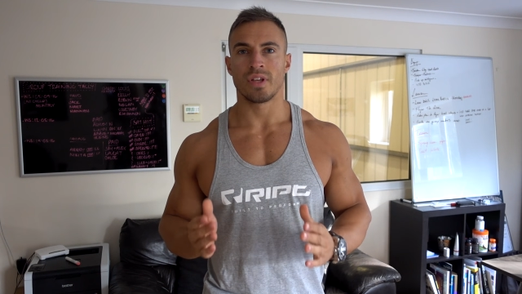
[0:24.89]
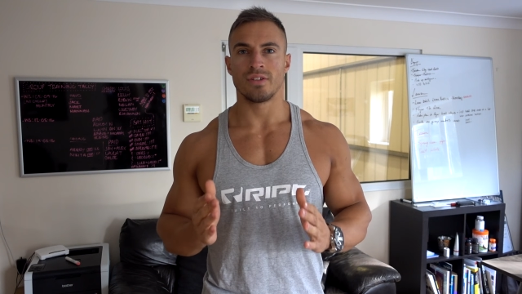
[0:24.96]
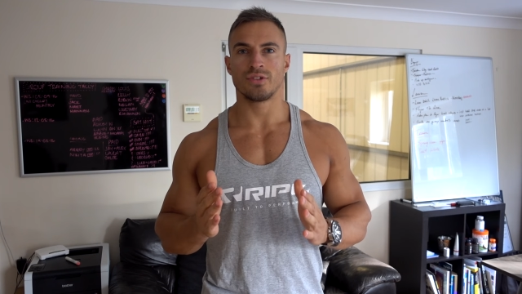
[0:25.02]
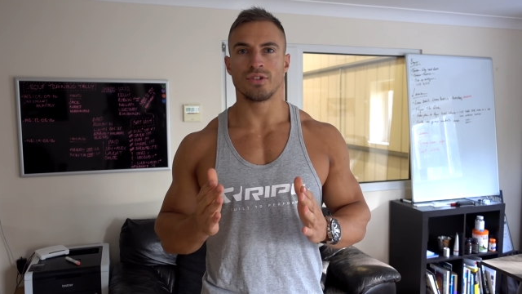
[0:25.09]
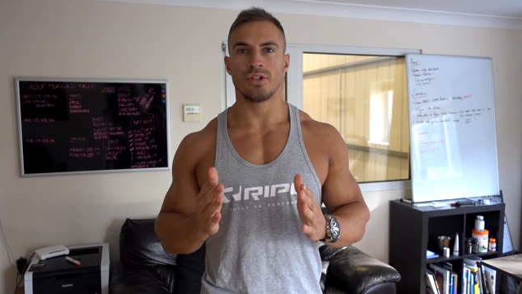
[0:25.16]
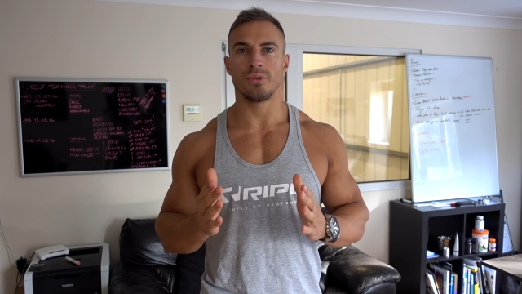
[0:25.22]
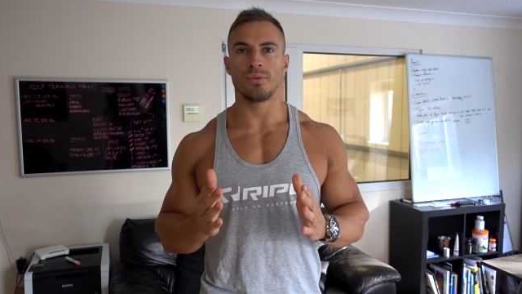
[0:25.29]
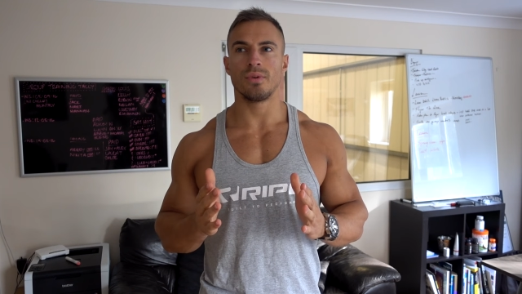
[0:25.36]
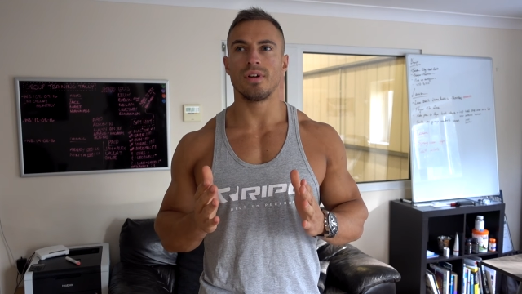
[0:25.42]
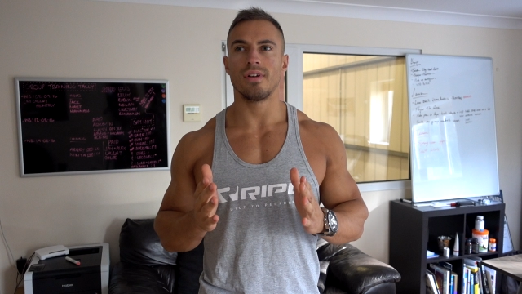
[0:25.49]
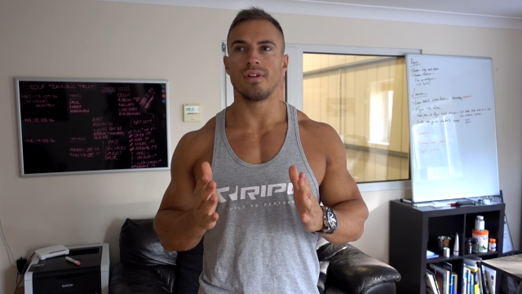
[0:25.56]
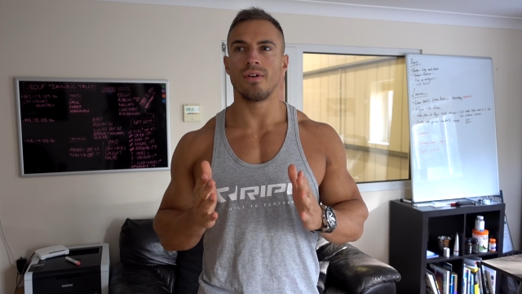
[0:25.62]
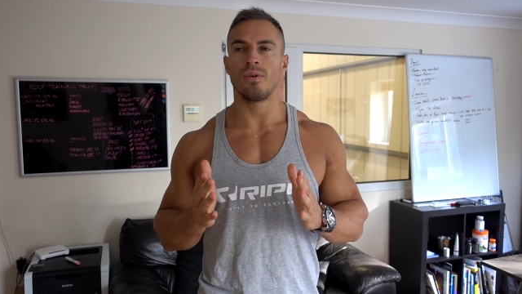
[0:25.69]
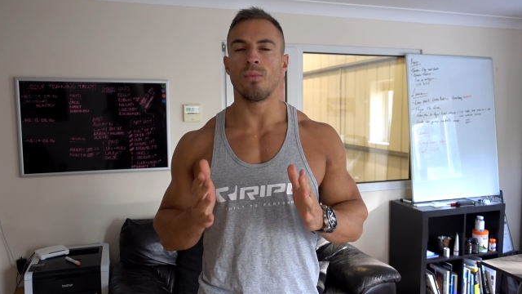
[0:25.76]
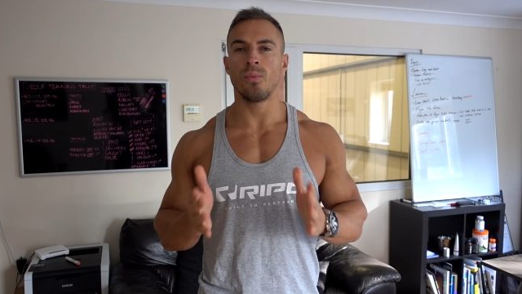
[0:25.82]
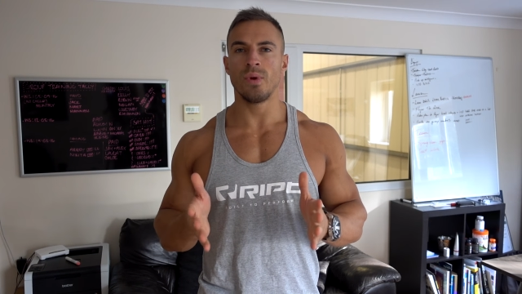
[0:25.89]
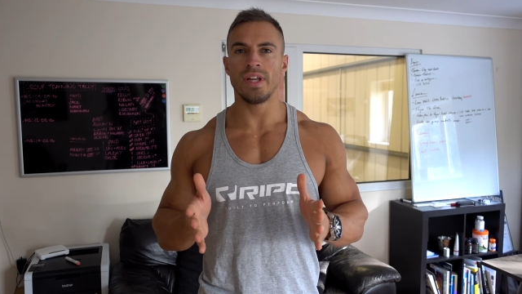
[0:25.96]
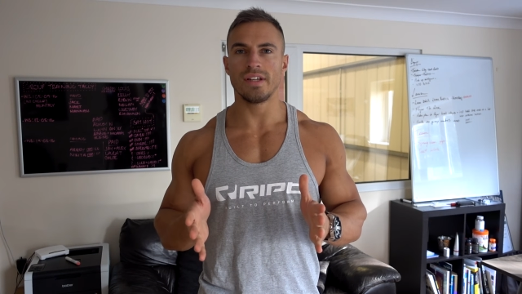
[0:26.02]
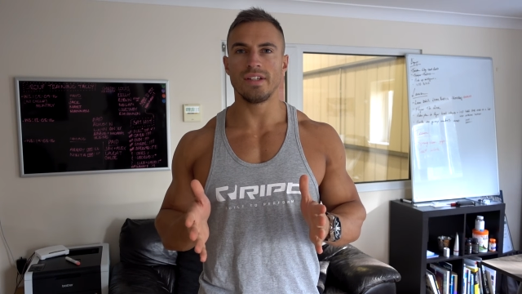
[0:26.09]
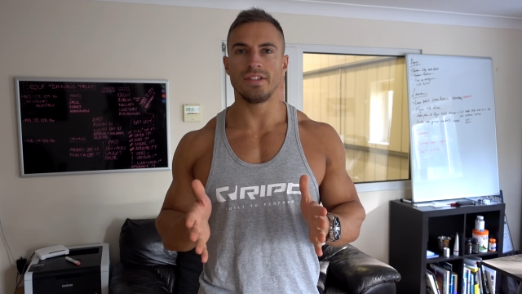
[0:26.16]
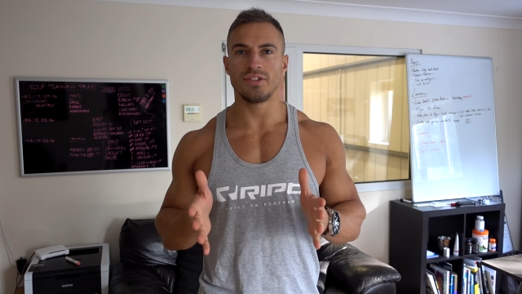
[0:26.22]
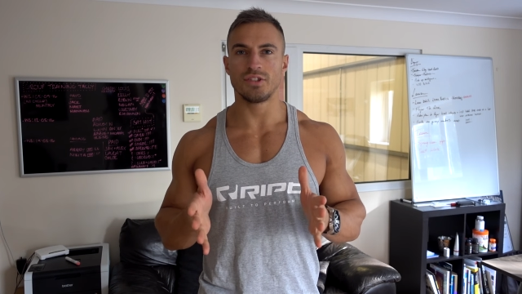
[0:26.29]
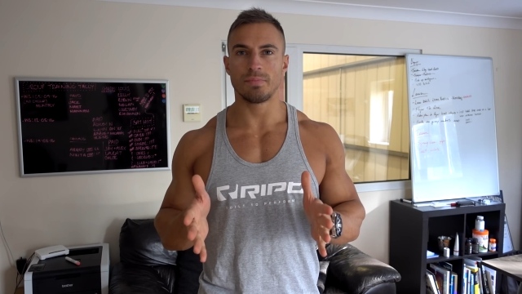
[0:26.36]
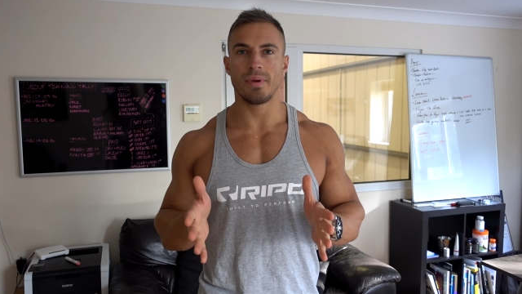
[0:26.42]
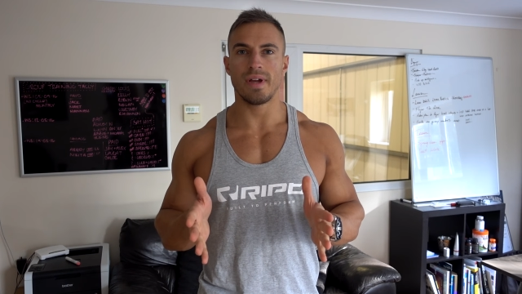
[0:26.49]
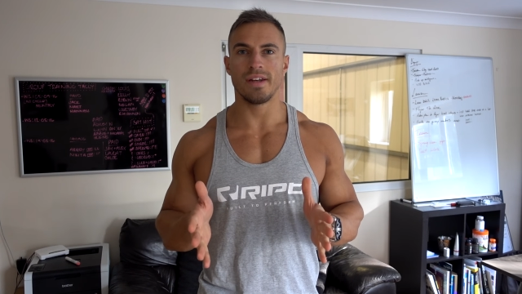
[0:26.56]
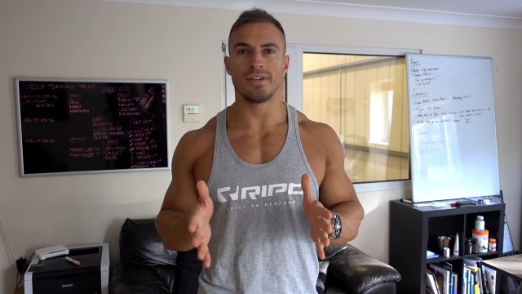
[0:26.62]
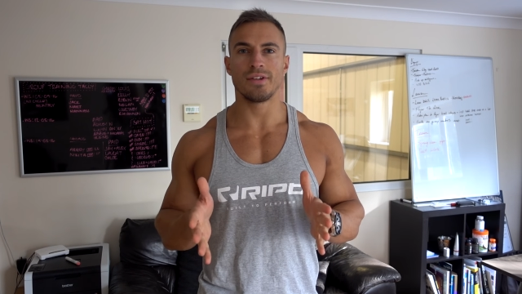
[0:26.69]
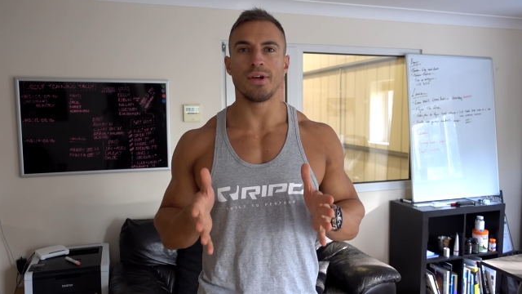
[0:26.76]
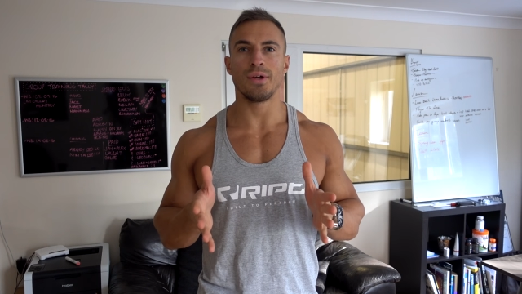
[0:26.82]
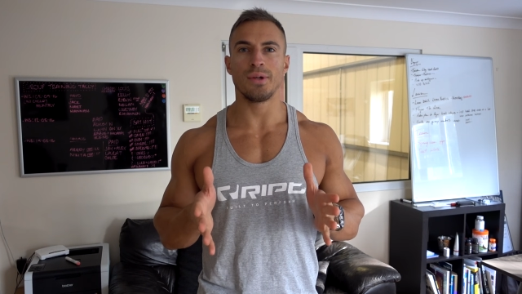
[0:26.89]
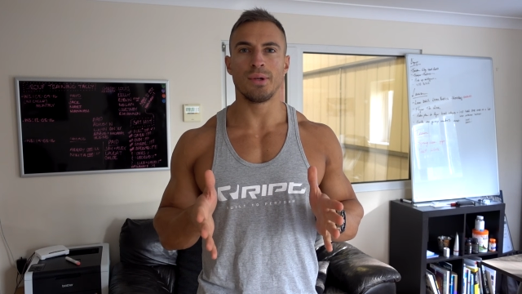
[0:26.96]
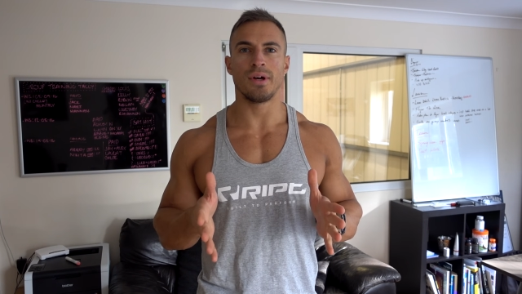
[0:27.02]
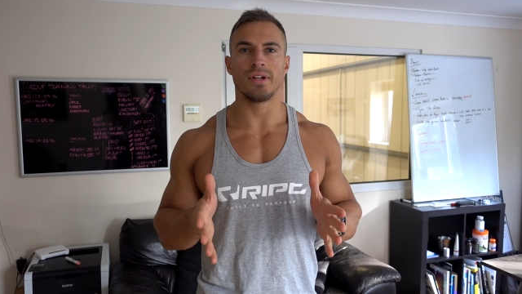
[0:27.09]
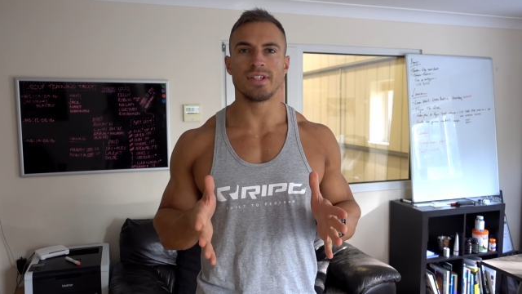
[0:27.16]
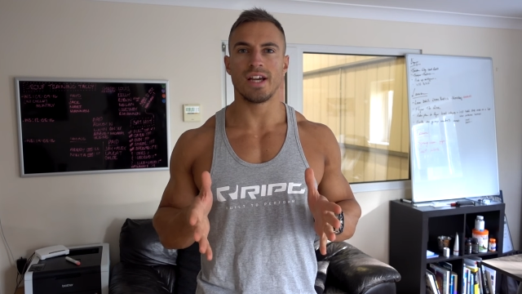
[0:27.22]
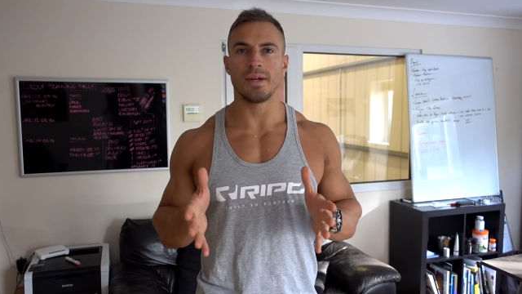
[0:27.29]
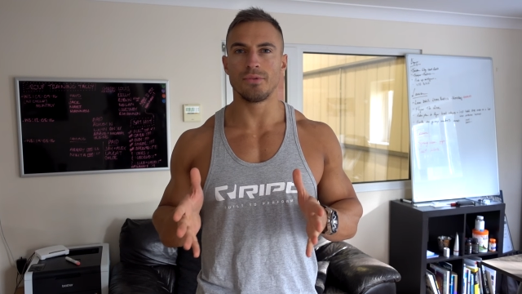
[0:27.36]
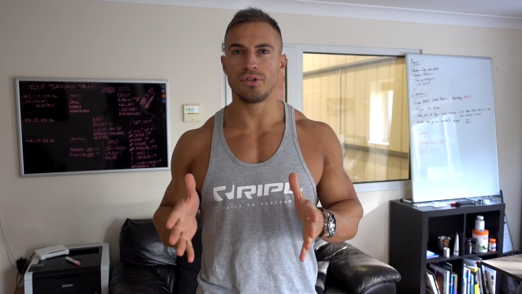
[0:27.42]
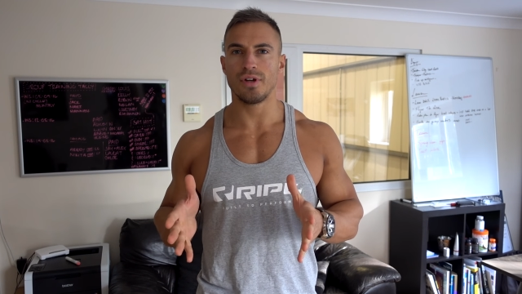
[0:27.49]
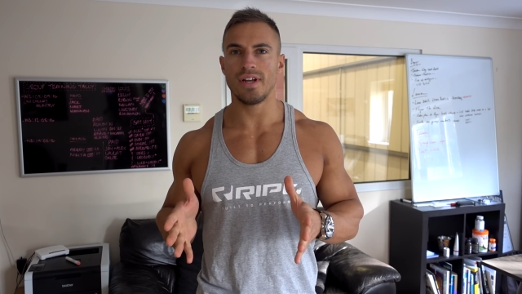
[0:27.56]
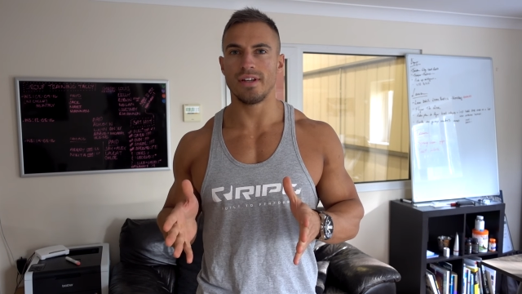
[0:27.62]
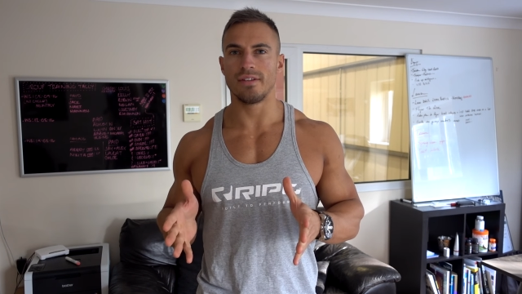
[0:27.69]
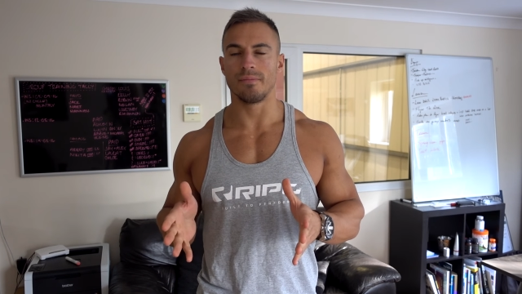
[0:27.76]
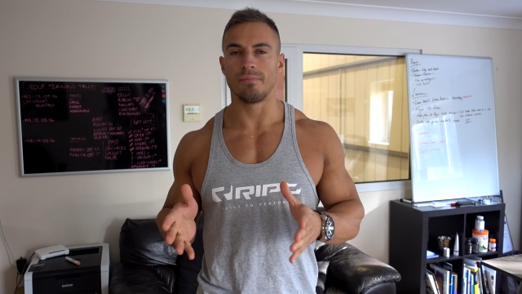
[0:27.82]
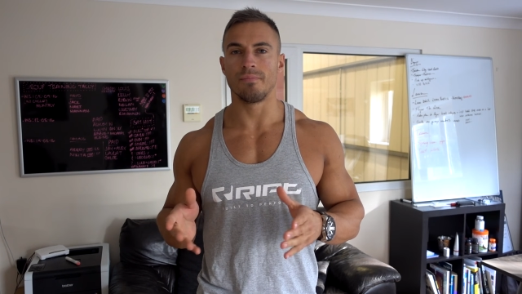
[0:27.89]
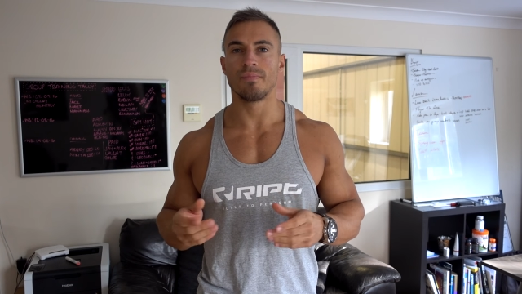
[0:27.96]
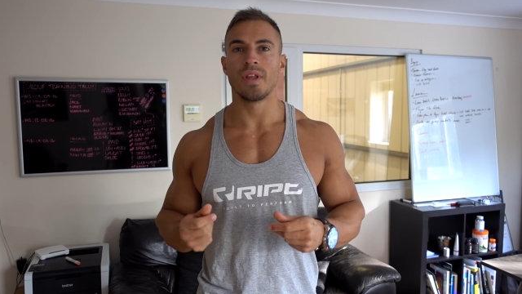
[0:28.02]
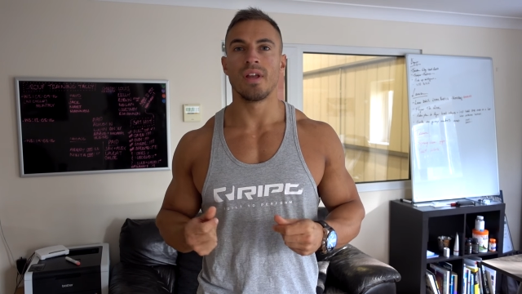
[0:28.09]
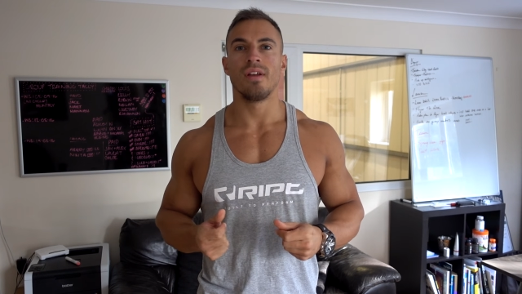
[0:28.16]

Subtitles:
So we're going to need to spend a lot of time training them,